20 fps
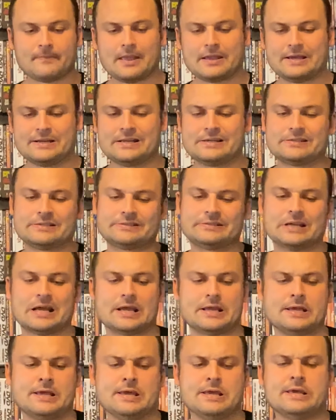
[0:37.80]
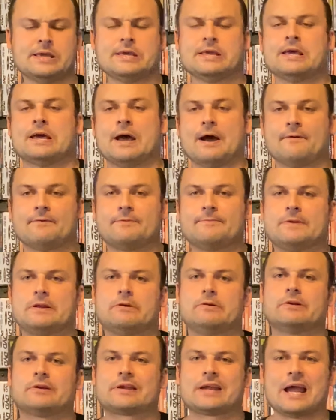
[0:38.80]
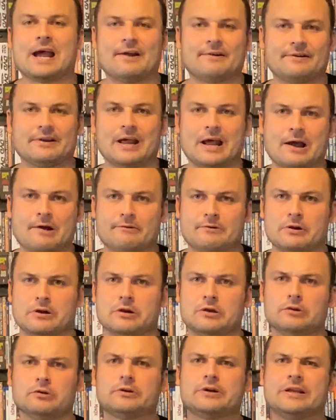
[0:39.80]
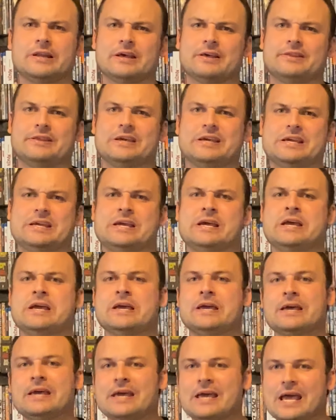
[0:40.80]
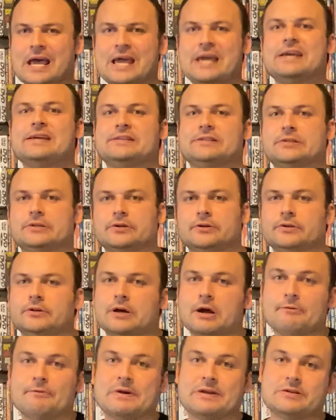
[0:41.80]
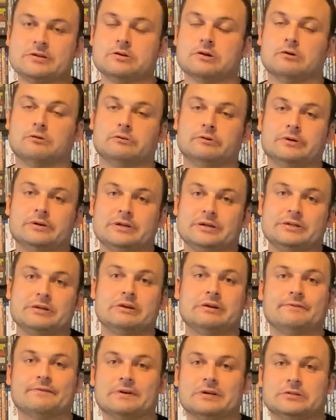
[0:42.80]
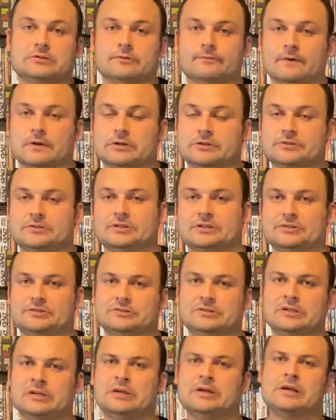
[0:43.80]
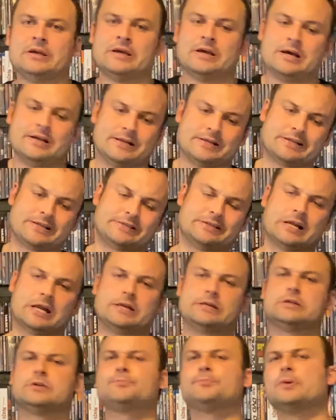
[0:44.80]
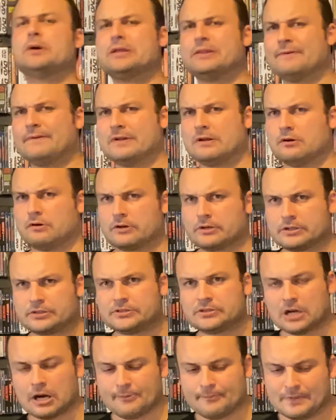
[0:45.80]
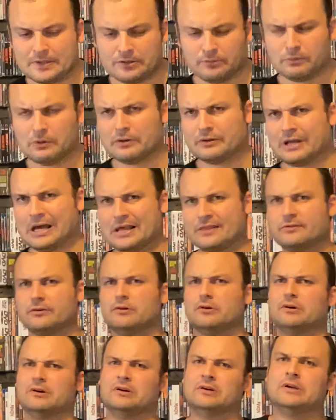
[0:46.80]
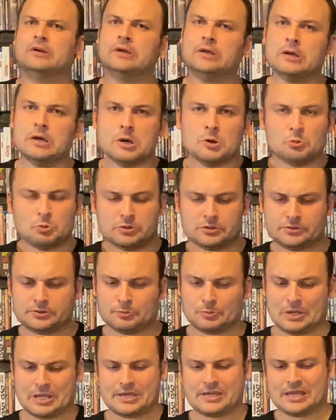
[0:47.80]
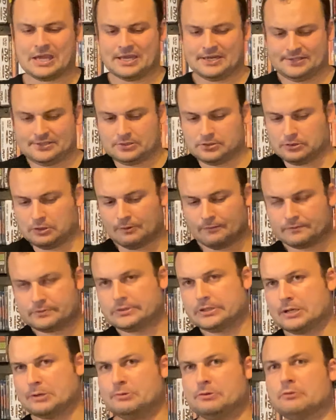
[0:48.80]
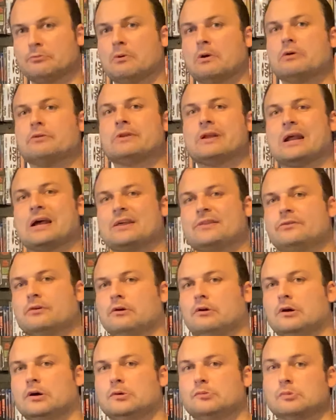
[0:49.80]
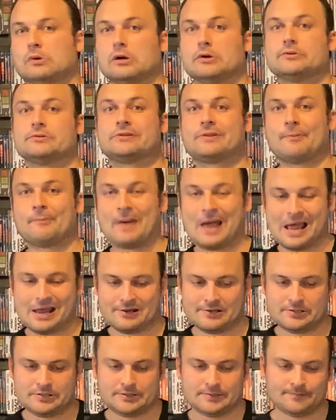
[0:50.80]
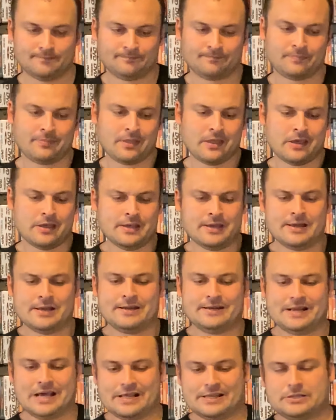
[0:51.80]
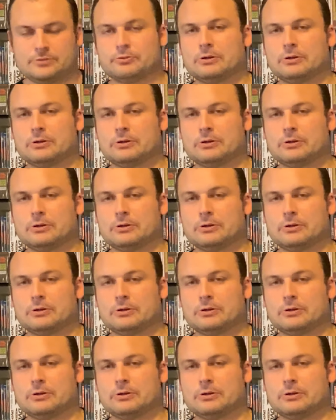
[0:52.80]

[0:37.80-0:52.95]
and as I say, I'm going to be doing a countdown, looking at the eight original Universal Monsters. And as I say, just putting them in order, starting with the one that I thought was the weakest, up to the one that I thought was the best. Now, this